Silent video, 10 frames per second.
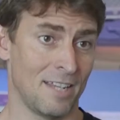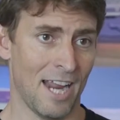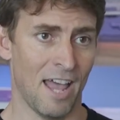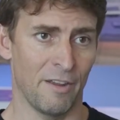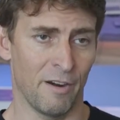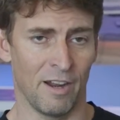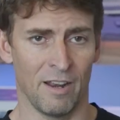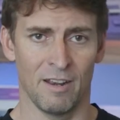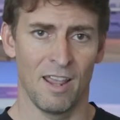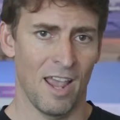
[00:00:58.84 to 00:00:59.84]
together
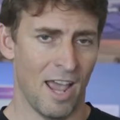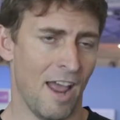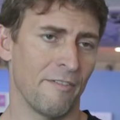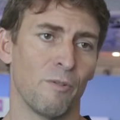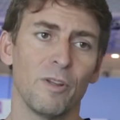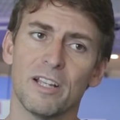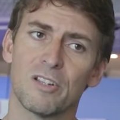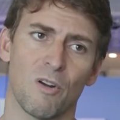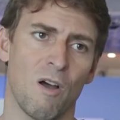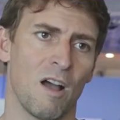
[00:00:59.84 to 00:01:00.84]
and, and have a really
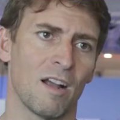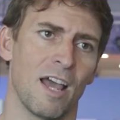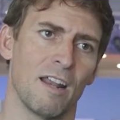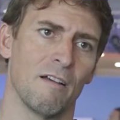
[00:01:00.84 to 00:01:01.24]
strong kind